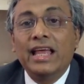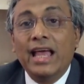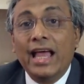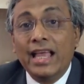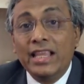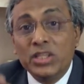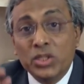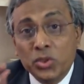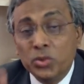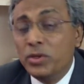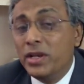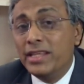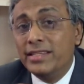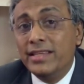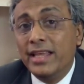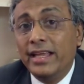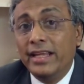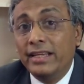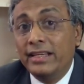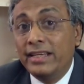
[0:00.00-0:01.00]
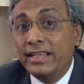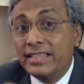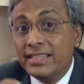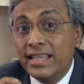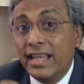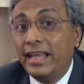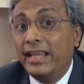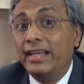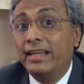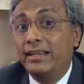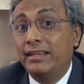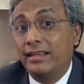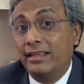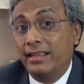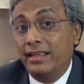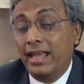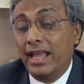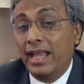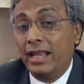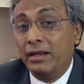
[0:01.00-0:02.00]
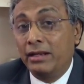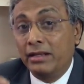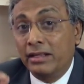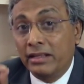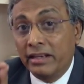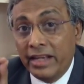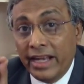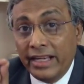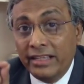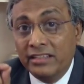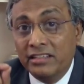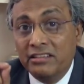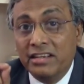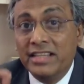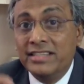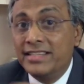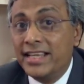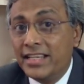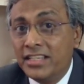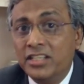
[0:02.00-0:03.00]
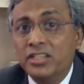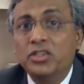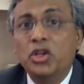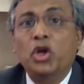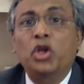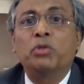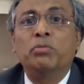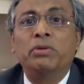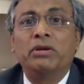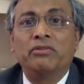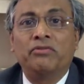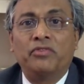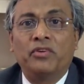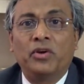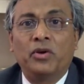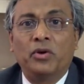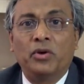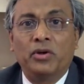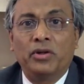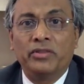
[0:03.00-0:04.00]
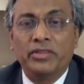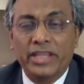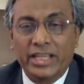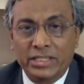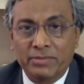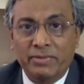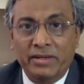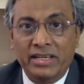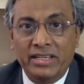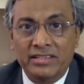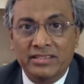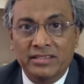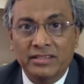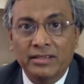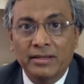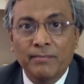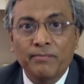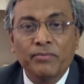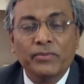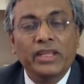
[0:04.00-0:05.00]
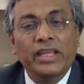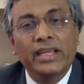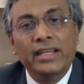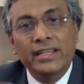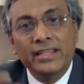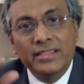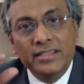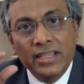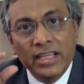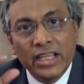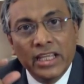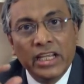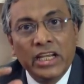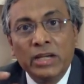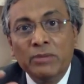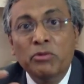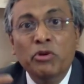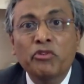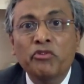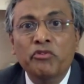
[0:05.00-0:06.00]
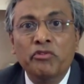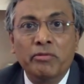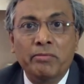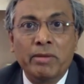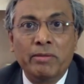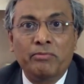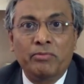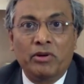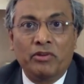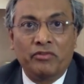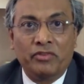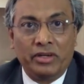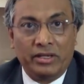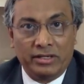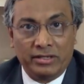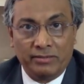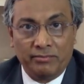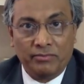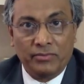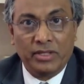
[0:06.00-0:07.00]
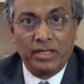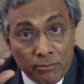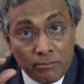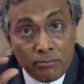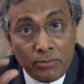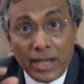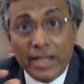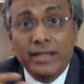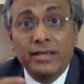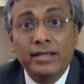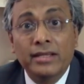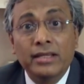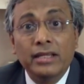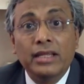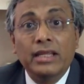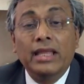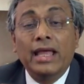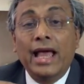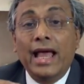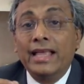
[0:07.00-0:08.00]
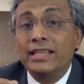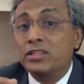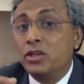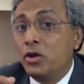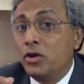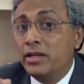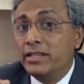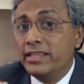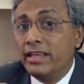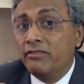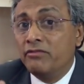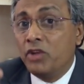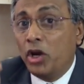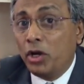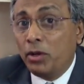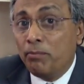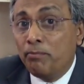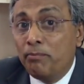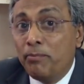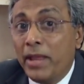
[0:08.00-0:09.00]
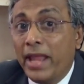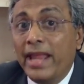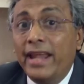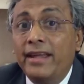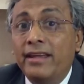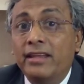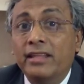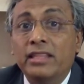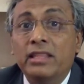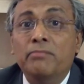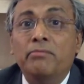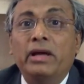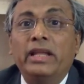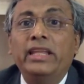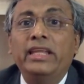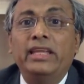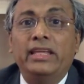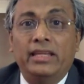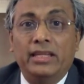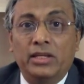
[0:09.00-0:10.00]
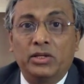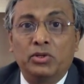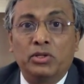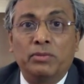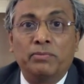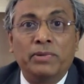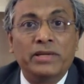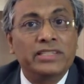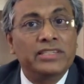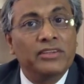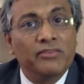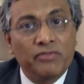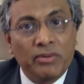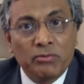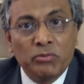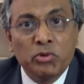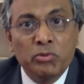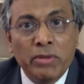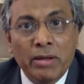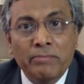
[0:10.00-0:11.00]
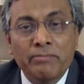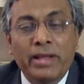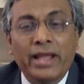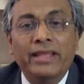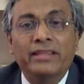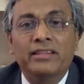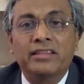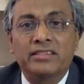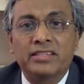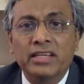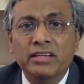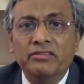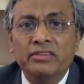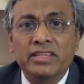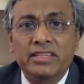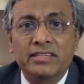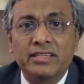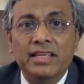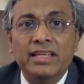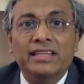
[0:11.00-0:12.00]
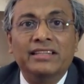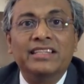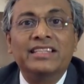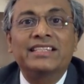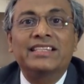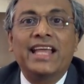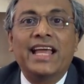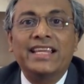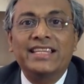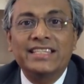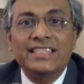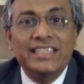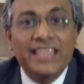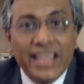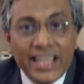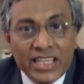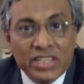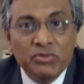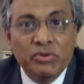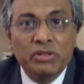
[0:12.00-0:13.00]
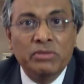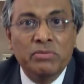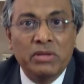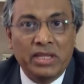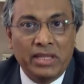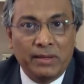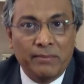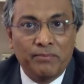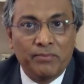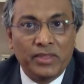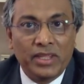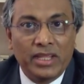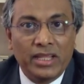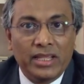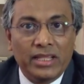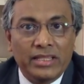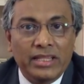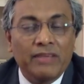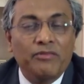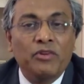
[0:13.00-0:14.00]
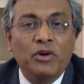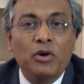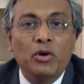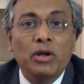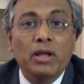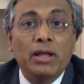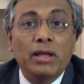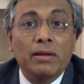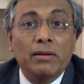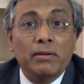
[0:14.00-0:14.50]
as soon as I decide and create the transaction document for the expenditure, it is removed from my profit. But as long as I have not paid the money to the person from whom I'm buying the service, this cash stays with me. Therefore,